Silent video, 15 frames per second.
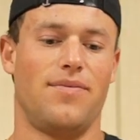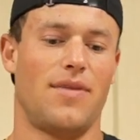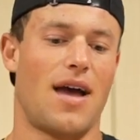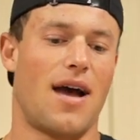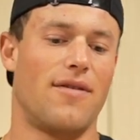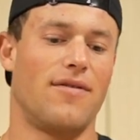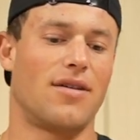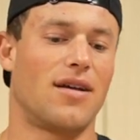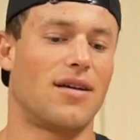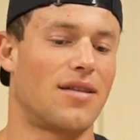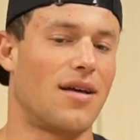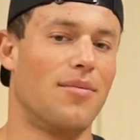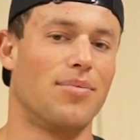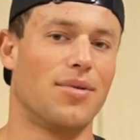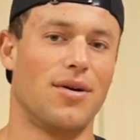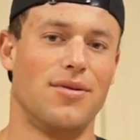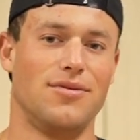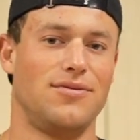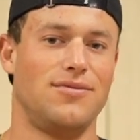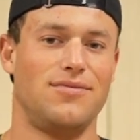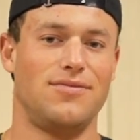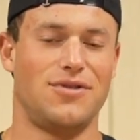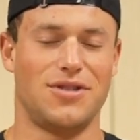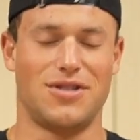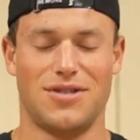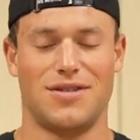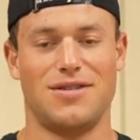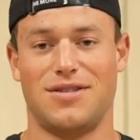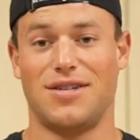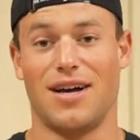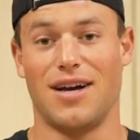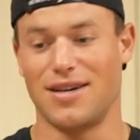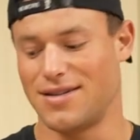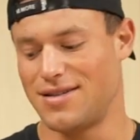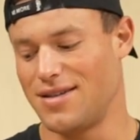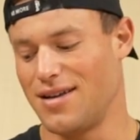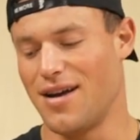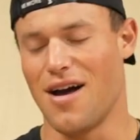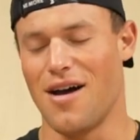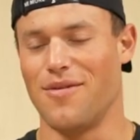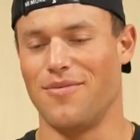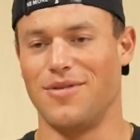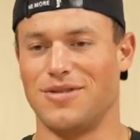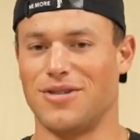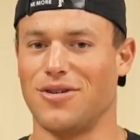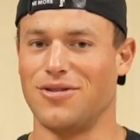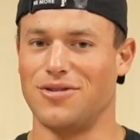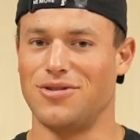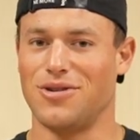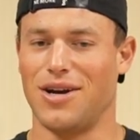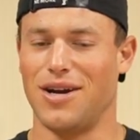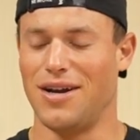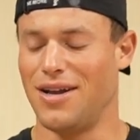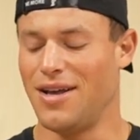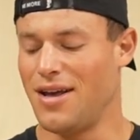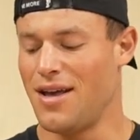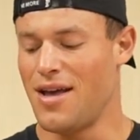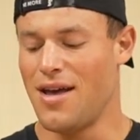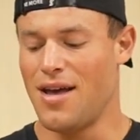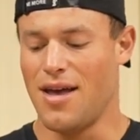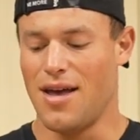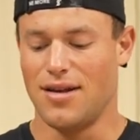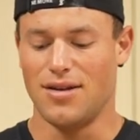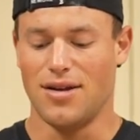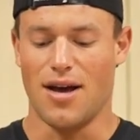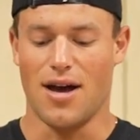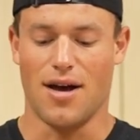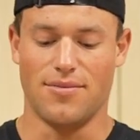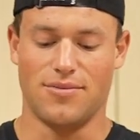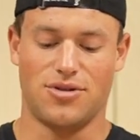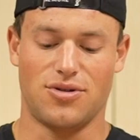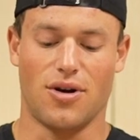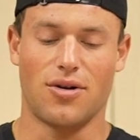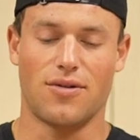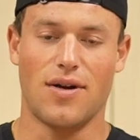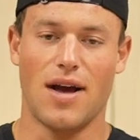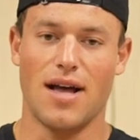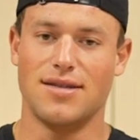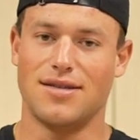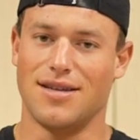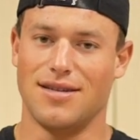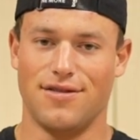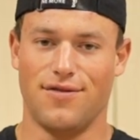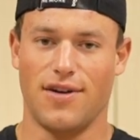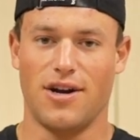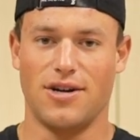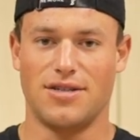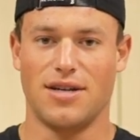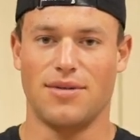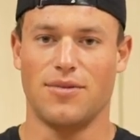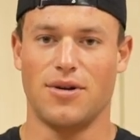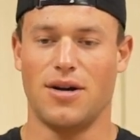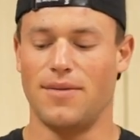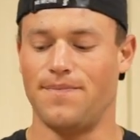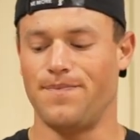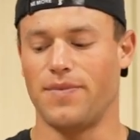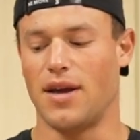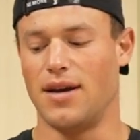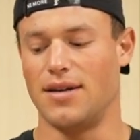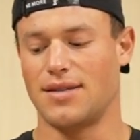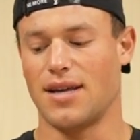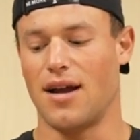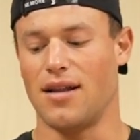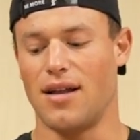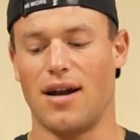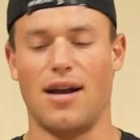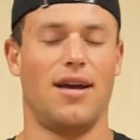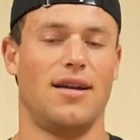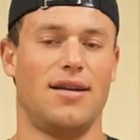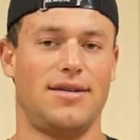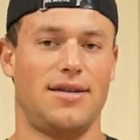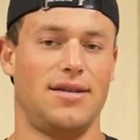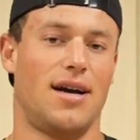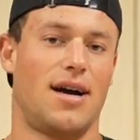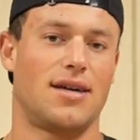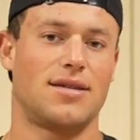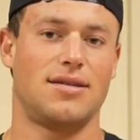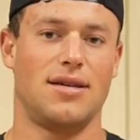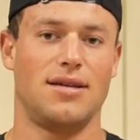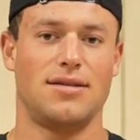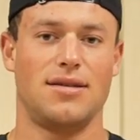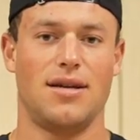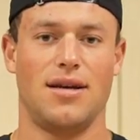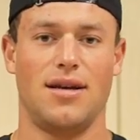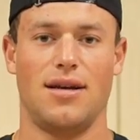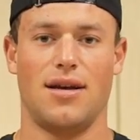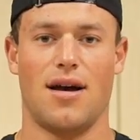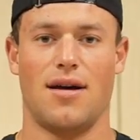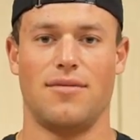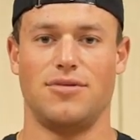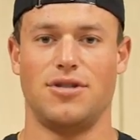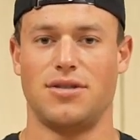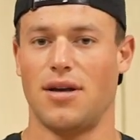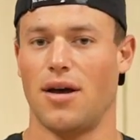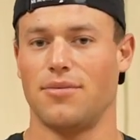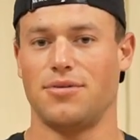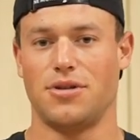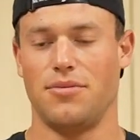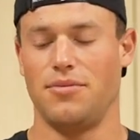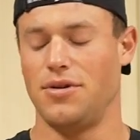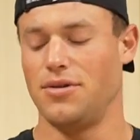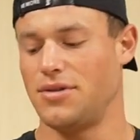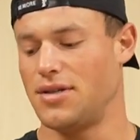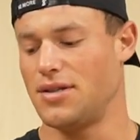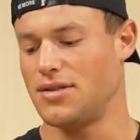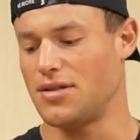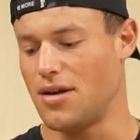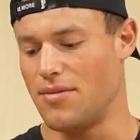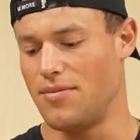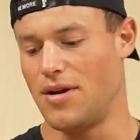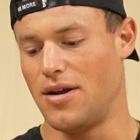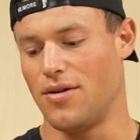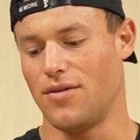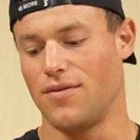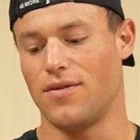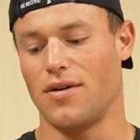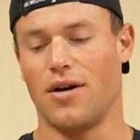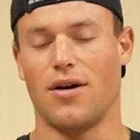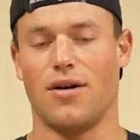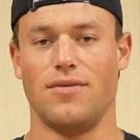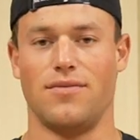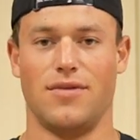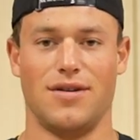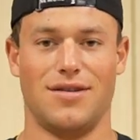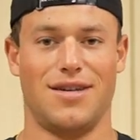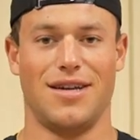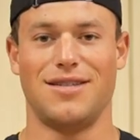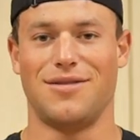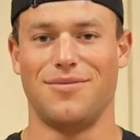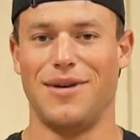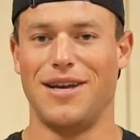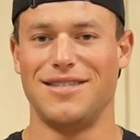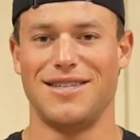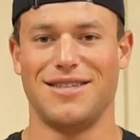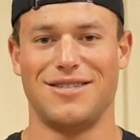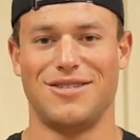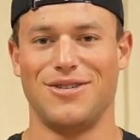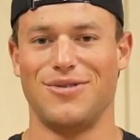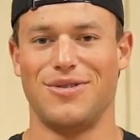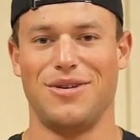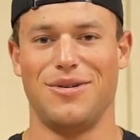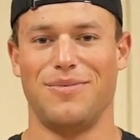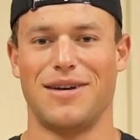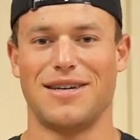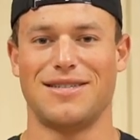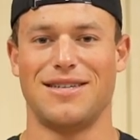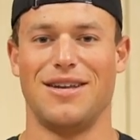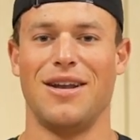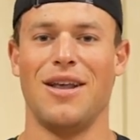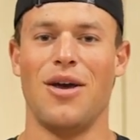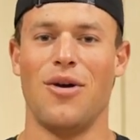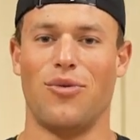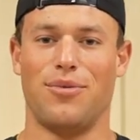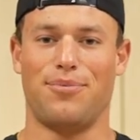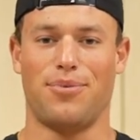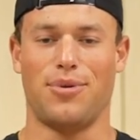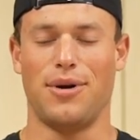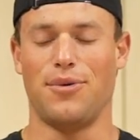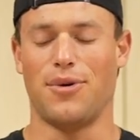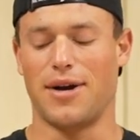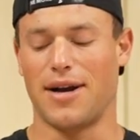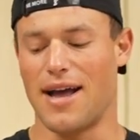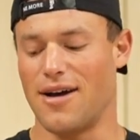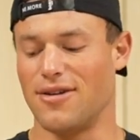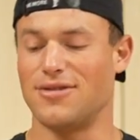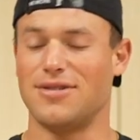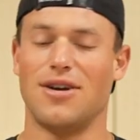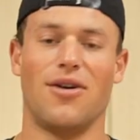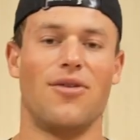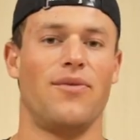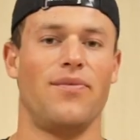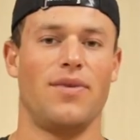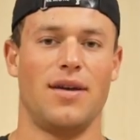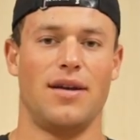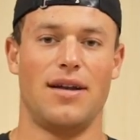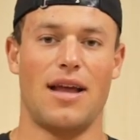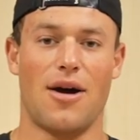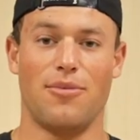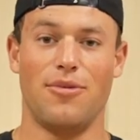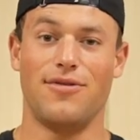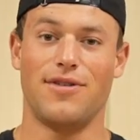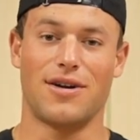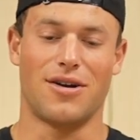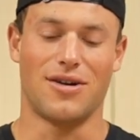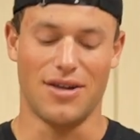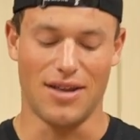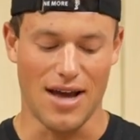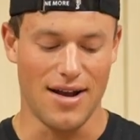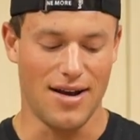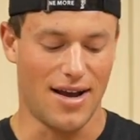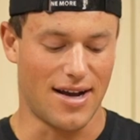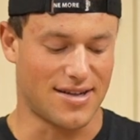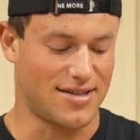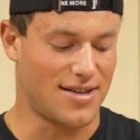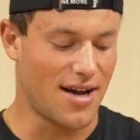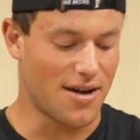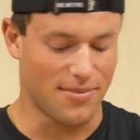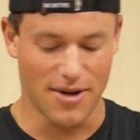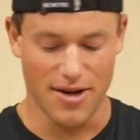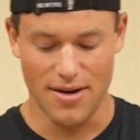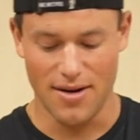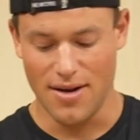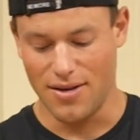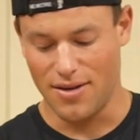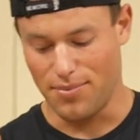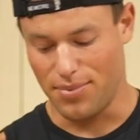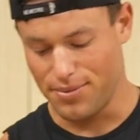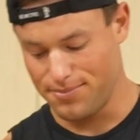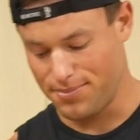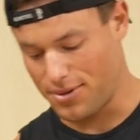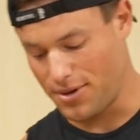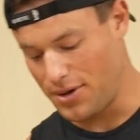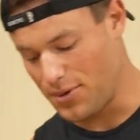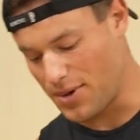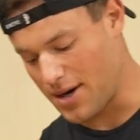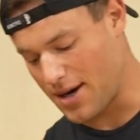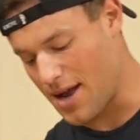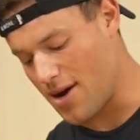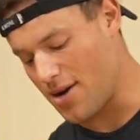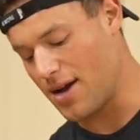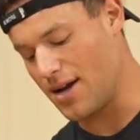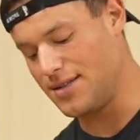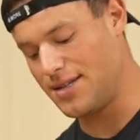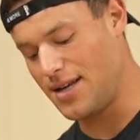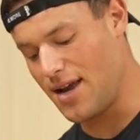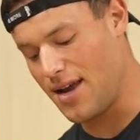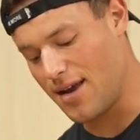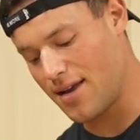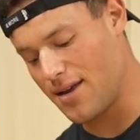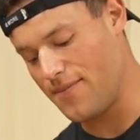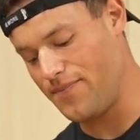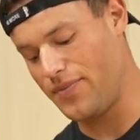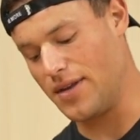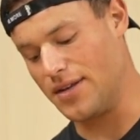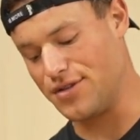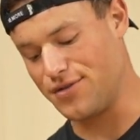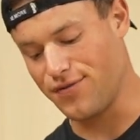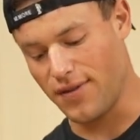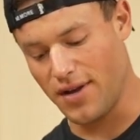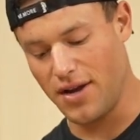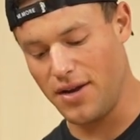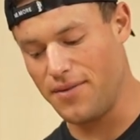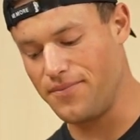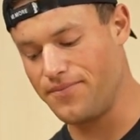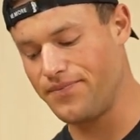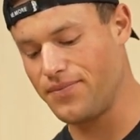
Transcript: Having like that bloat just sucks. It's hard to train. Strong Reds is very similar. It's got a lot of antioxidants in it. Just helps your immune system, and overall it tastes amazing too when you mix it with pre-workout. So now moving on to that next segment, pre-workout I take is Flight.